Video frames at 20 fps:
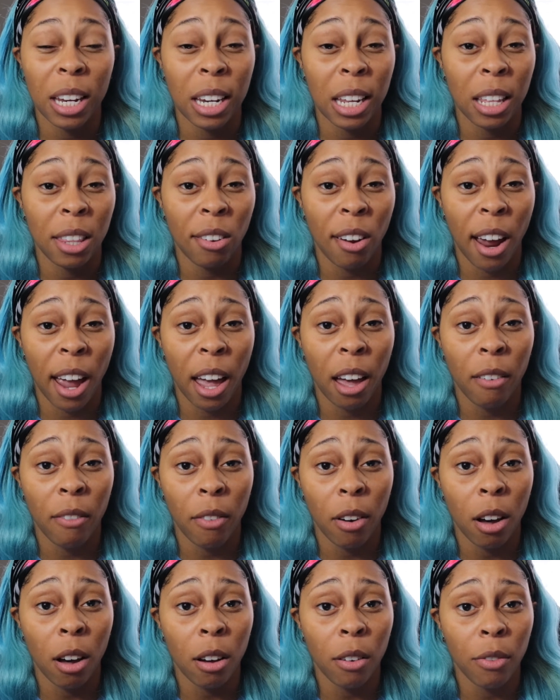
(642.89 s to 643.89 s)
it either half
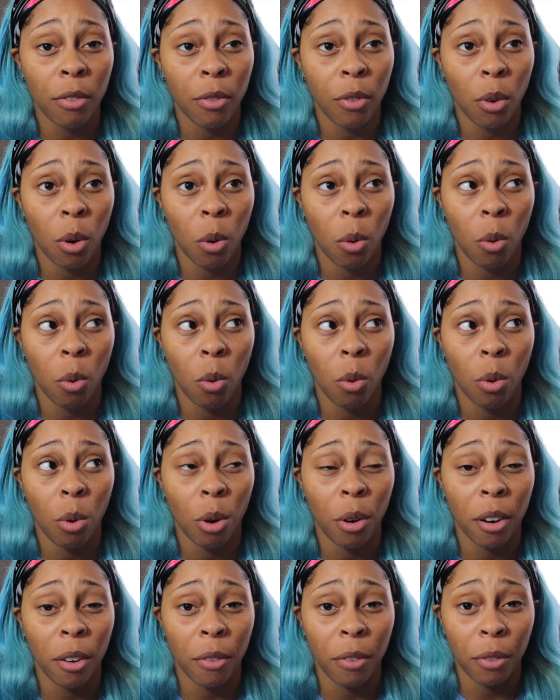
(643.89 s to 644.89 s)
off
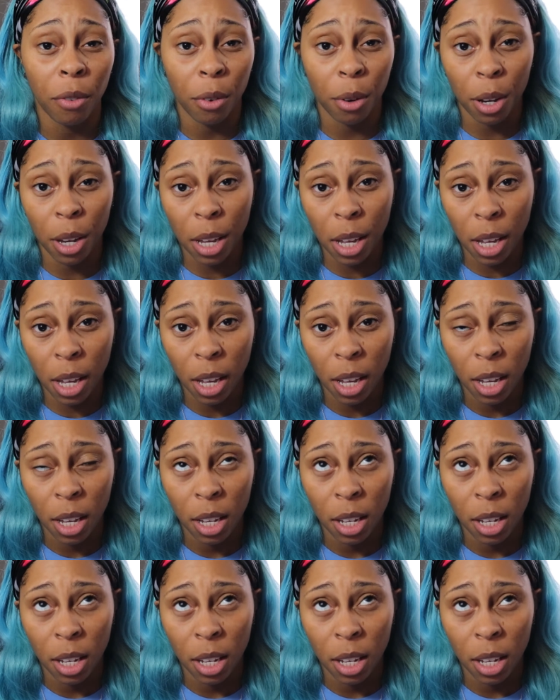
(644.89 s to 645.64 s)
or free.